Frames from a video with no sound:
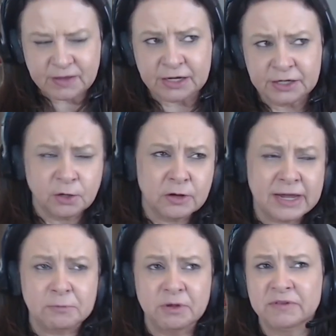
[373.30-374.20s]

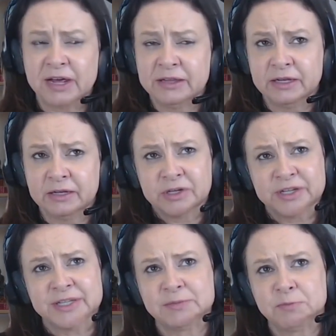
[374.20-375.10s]
okay, we find it,
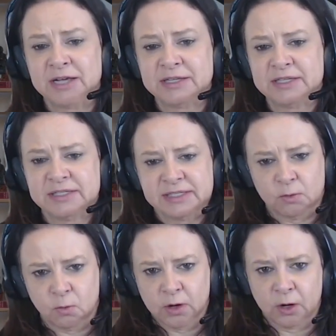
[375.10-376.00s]
well, this process
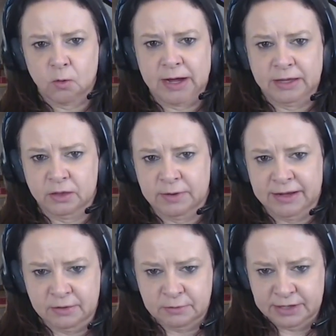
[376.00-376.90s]
doesn't work quite the way
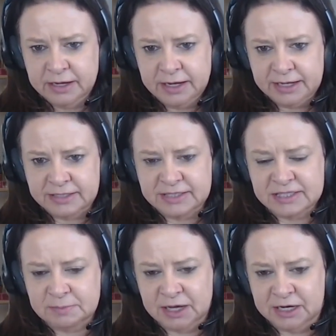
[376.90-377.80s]
that we
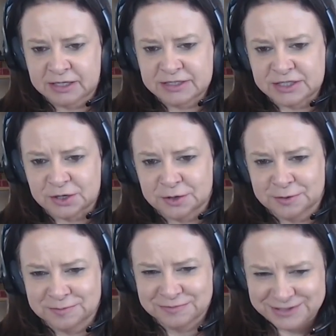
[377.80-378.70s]
anticipated.
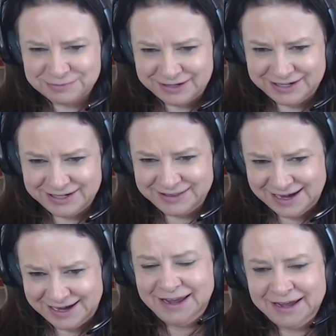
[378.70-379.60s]
So tweaking
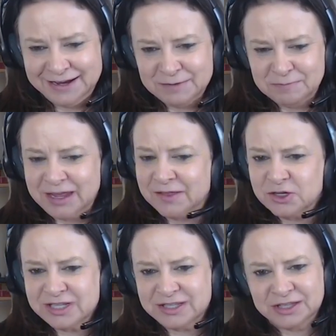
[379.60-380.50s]
that. And yeah,
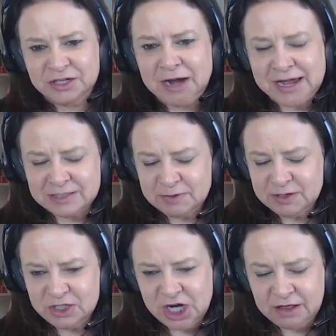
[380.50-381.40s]
there has
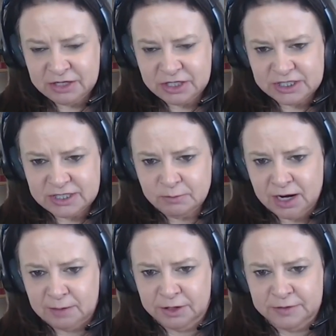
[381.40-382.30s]
been challenges and
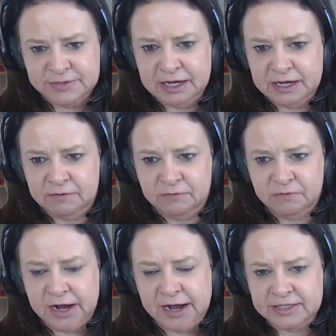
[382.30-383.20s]
problems. And
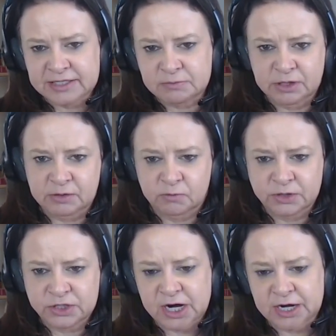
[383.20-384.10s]
for us, we
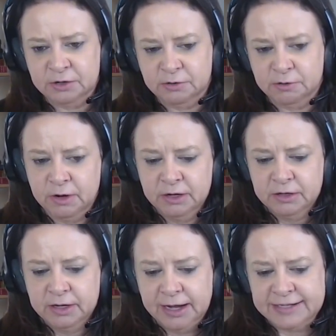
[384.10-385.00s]
try to
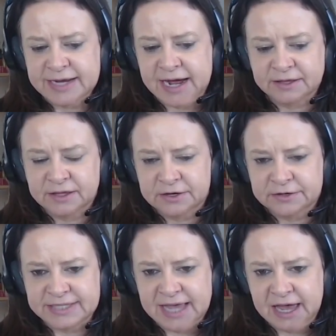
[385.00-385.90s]
attack
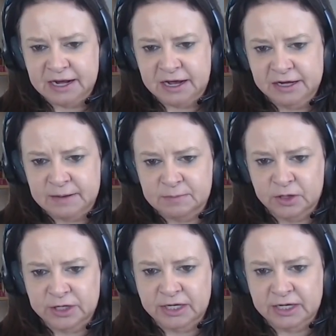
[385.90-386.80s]
those head on,
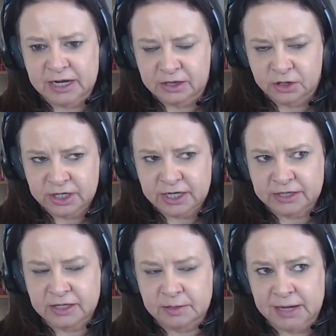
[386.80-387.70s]
look
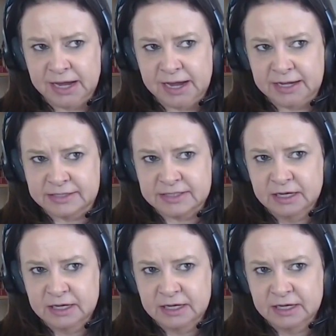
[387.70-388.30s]
at them as